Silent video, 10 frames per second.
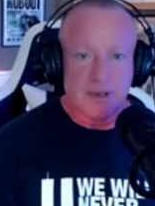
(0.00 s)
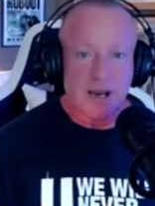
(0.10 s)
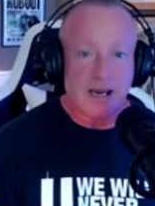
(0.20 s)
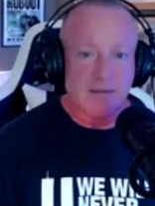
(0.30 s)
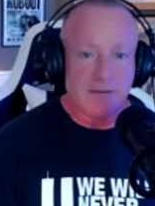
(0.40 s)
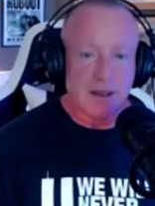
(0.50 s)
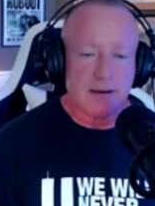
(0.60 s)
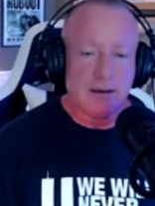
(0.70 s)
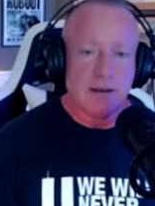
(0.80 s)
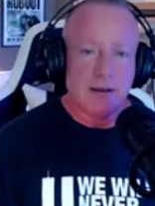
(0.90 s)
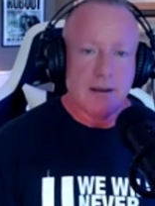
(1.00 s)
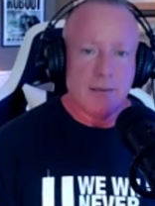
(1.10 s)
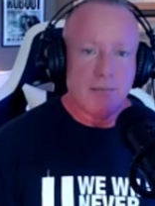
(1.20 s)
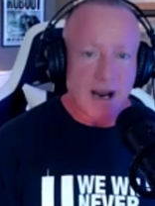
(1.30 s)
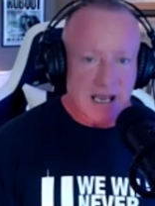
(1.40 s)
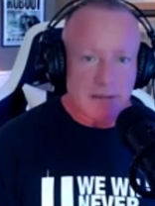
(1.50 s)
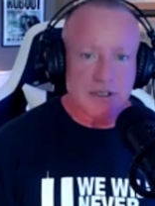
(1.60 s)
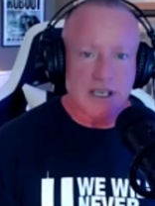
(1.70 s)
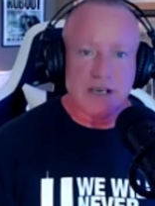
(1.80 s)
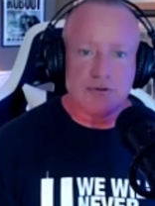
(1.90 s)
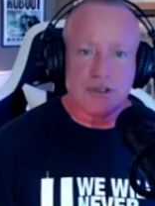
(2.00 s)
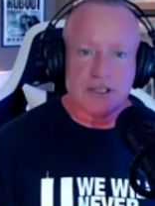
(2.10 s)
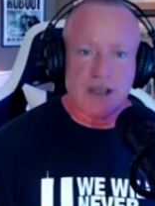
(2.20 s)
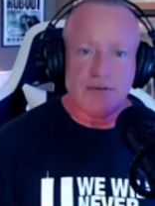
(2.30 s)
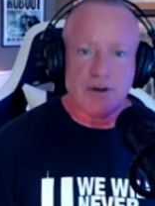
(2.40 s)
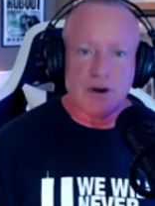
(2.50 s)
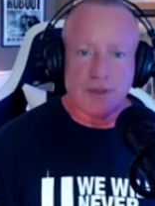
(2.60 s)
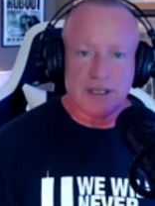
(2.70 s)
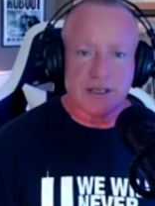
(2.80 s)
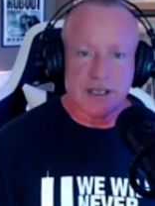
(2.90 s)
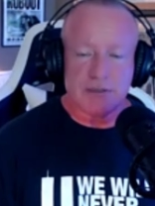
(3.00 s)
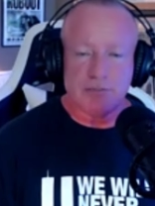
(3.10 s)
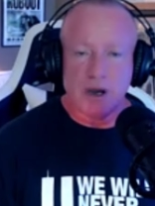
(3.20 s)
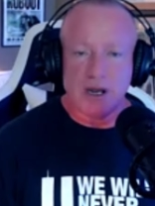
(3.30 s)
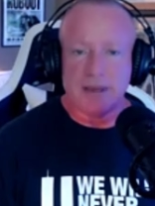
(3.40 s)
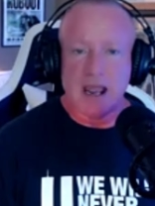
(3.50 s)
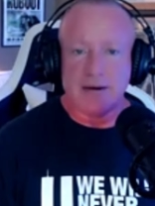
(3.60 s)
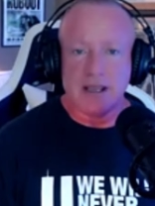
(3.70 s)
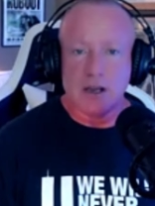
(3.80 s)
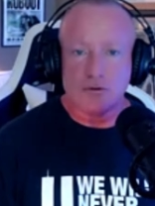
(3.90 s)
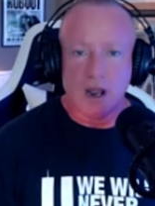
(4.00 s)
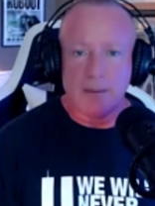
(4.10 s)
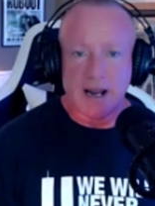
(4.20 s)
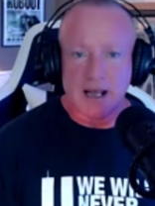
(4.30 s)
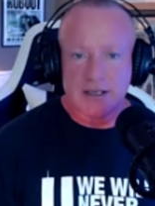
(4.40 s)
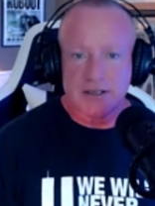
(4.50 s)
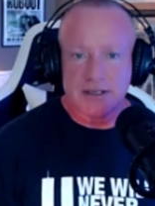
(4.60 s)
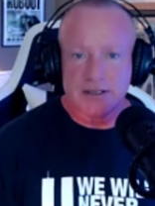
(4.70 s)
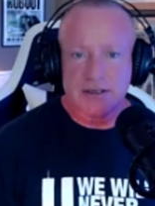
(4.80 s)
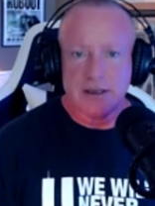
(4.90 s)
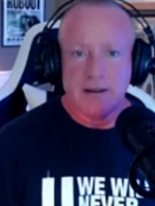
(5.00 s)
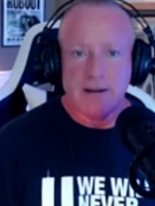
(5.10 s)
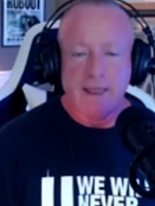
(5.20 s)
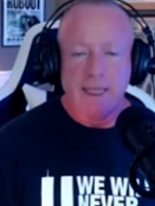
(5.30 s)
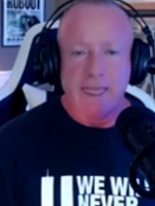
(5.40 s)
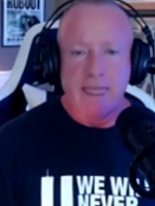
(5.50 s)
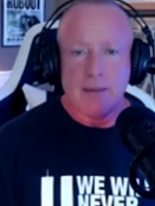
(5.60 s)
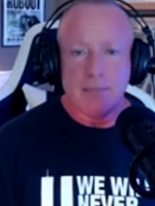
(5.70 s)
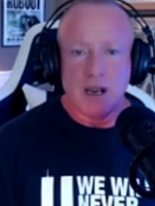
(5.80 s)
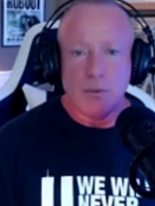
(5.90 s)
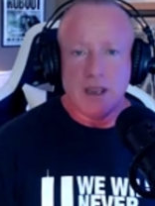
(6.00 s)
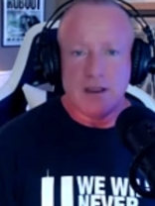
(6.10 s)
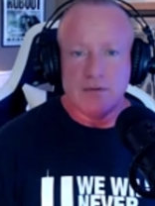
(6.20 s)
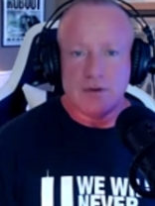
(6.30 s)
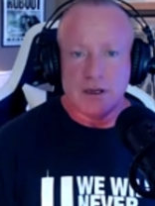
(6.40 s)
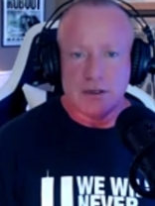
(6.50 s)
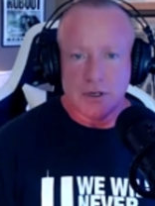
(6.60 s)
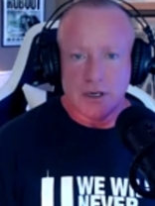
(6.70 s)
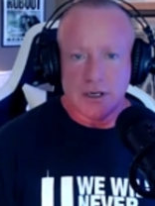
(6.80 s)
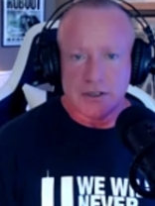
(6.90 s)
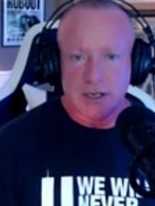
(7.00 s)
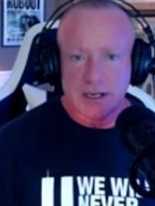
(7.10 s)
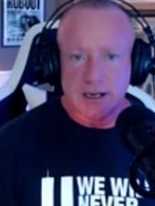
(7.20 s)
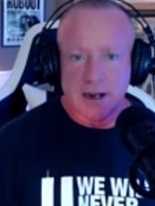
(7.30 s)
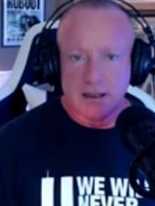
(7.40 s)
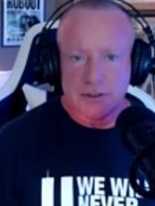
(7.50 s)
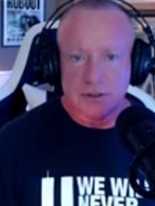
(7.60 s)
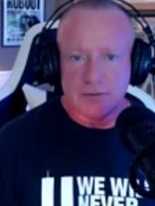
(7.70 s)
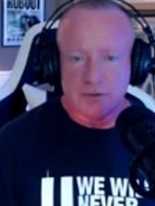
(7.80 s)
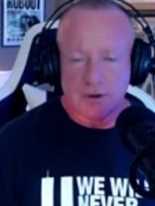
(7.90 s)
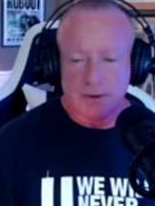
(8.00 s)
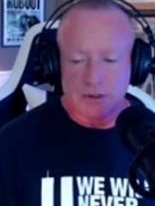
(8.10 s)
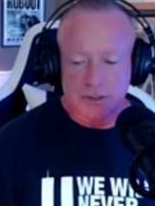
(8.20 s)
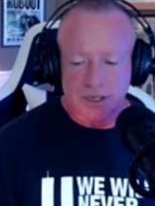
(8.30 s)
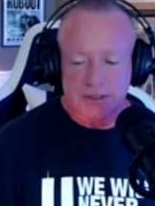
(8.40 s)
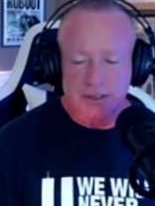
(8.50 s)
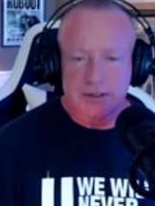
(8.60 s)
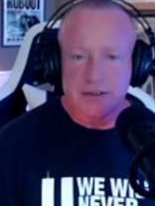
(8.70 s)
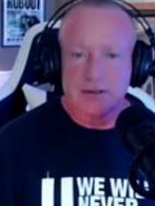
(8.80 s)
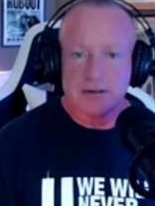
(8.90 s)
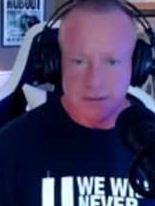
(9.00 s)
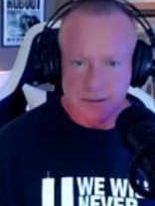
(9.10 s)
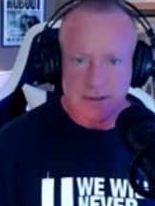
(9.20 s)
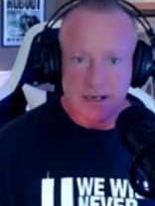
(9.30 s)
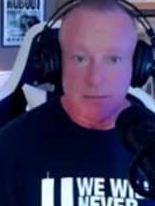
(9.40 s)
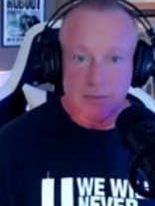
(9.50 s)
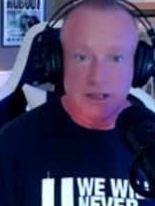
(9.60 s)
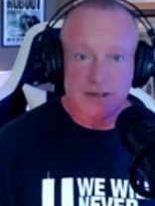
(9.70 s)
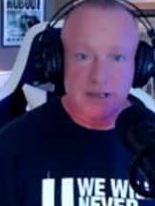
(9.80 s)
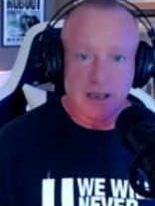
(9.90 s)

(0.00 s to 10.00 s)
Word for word: In any event, my name is Andrew DeStefano. This is Putnam County Crime Analysis by way of John Jay College of Criminal Justice. God bless.